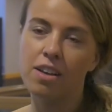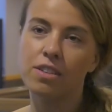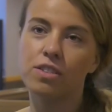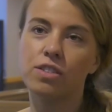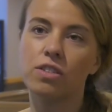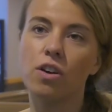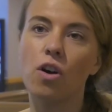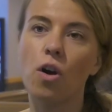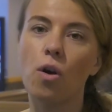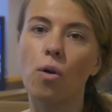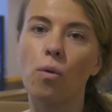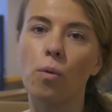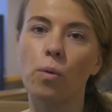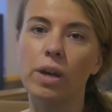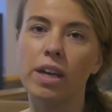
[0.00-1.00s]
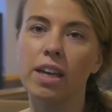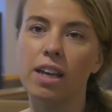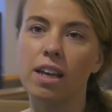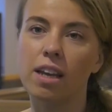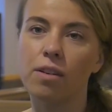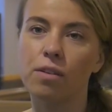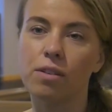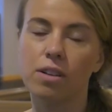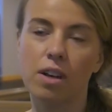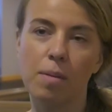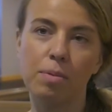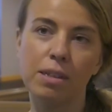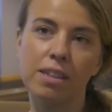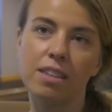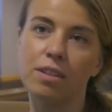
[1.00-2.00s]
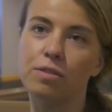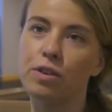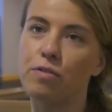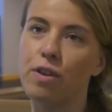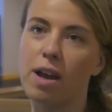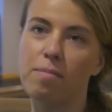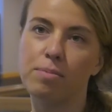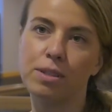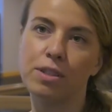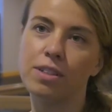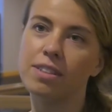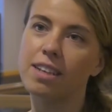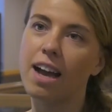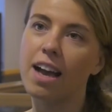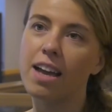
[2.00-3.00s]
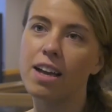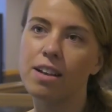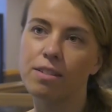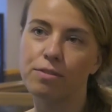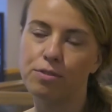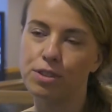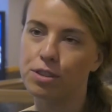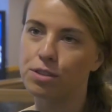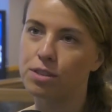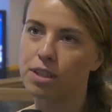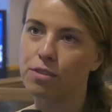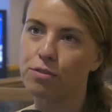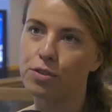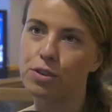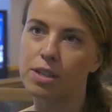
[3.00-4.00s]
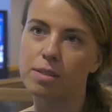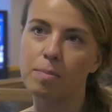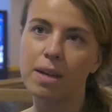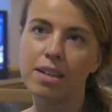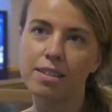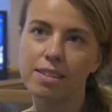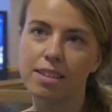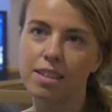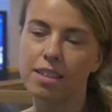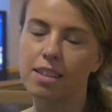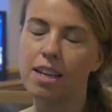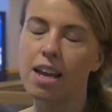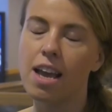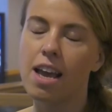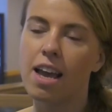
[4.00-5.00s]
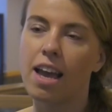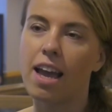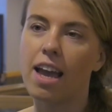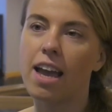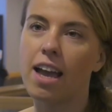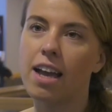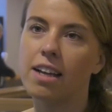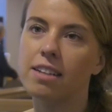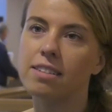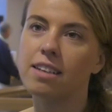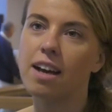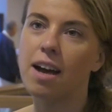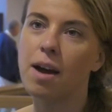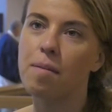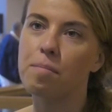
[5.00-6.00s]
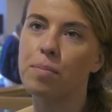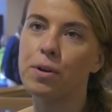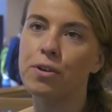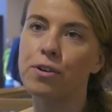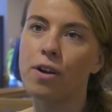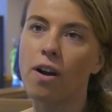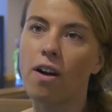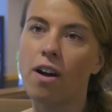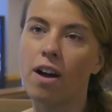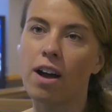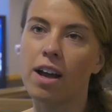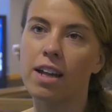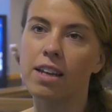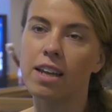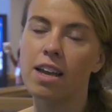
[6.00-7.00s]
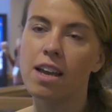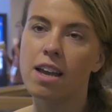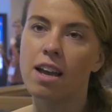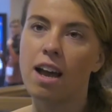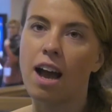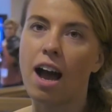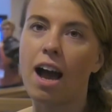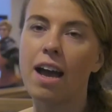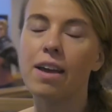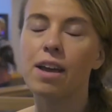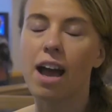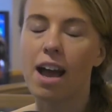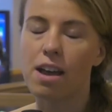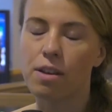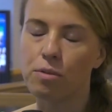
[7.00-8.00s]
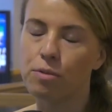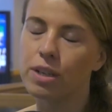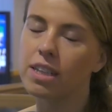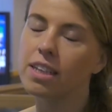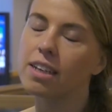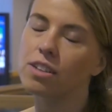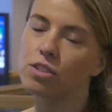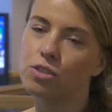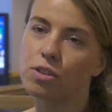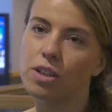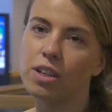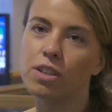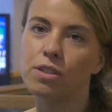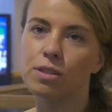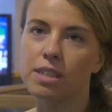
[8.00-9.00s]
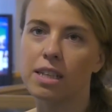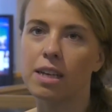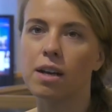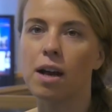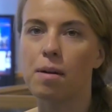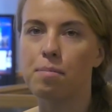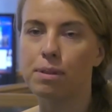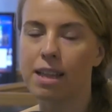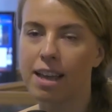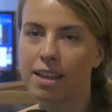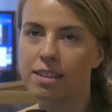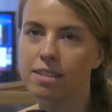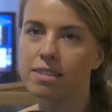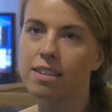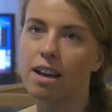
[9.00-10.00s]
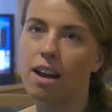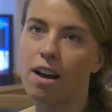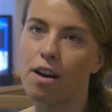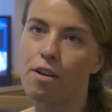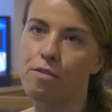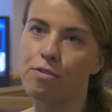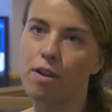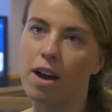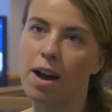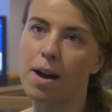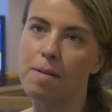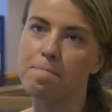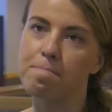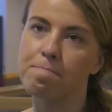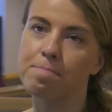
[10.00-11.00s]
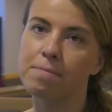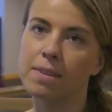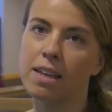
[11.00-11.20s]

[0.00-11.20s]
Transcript: So we completely revamped her diet using food as medicine and um, put her on. I, I, really enjoy using a blend of um,